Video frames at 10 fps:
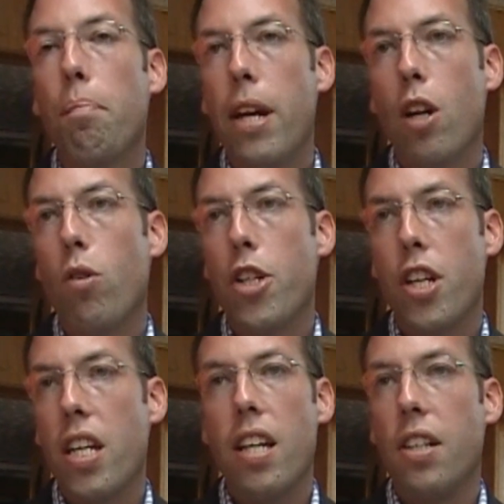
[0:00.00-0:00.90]
Mayor
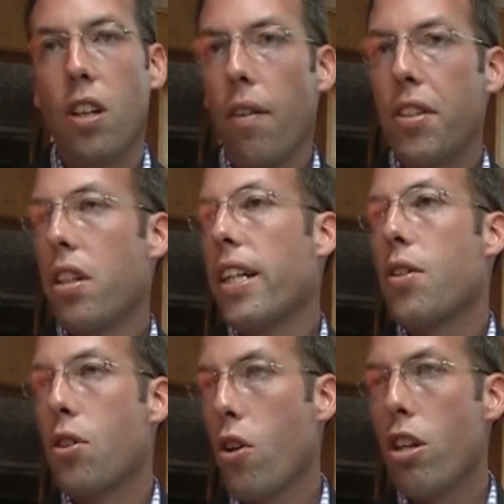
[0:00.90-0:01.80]
Ritchie is obviously
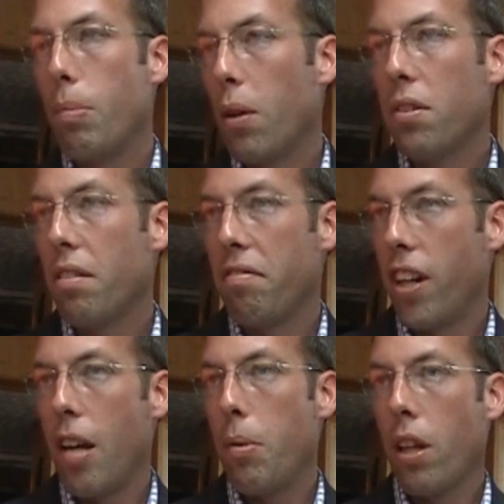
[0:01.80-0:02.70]
concerned about the
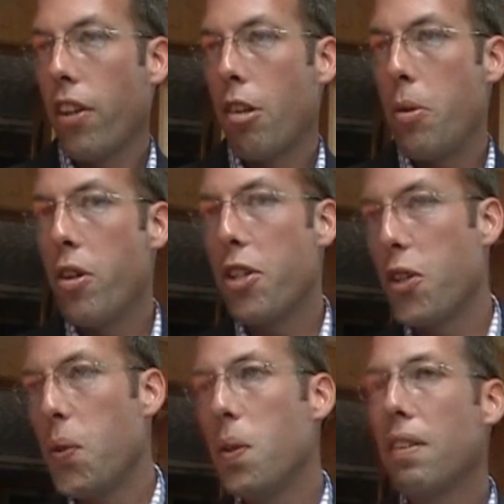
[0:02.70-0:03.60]
viability of the community
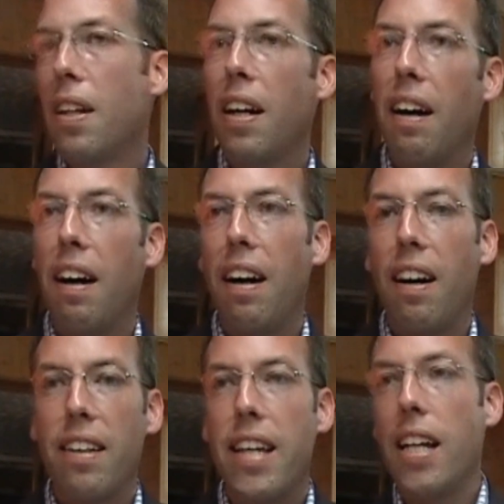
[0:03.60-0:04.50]
too.
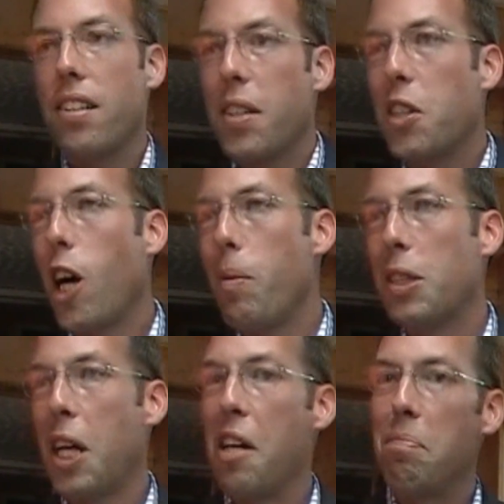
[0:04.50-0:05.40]
He has his
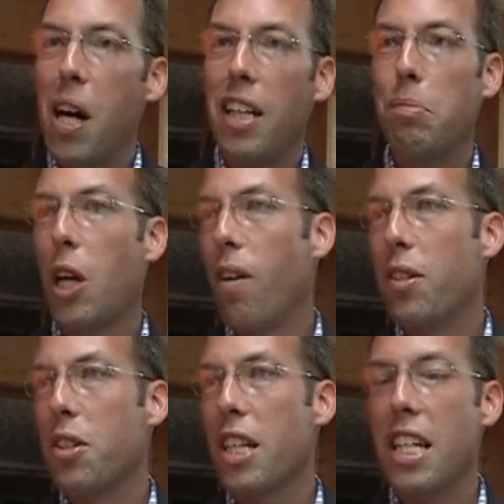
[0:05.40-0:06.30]
comments, I have mine, but
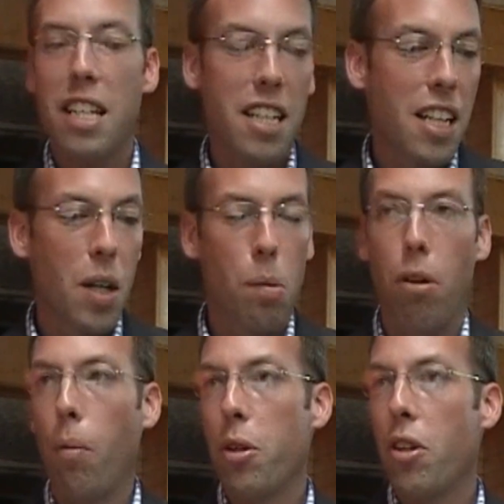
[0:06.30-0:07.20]
obviously we're
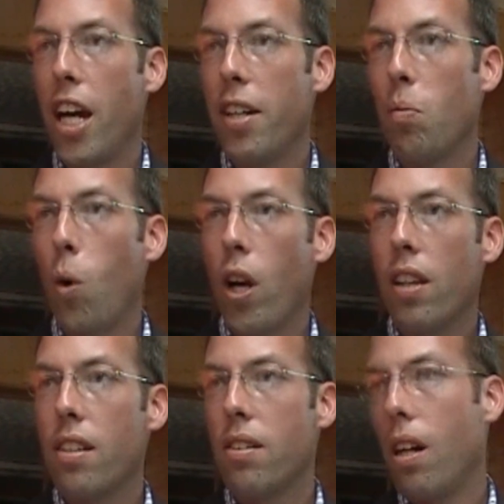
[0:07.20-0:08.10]
probably united in
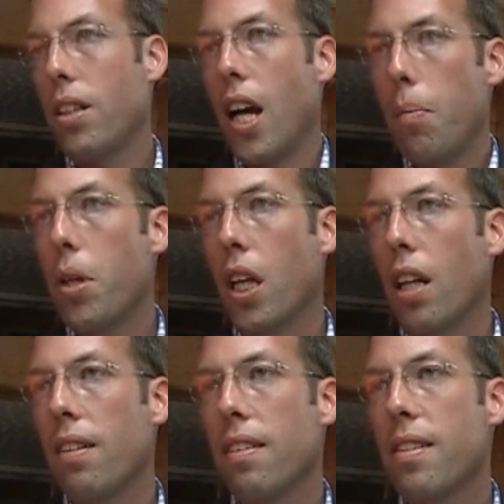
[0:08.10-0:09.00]
wanting this not to happen
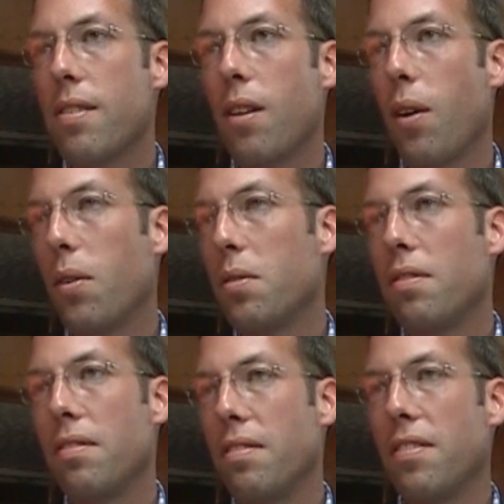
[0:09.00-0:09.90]
again. So
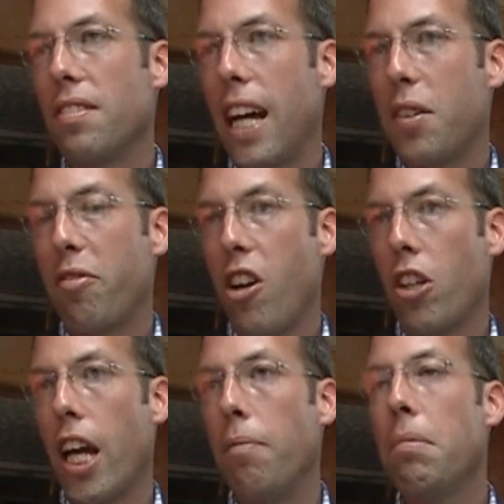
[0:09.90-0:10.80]
that's
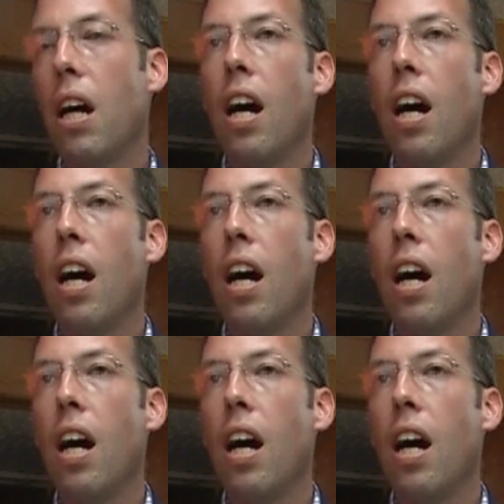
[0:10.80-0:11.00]
fair game.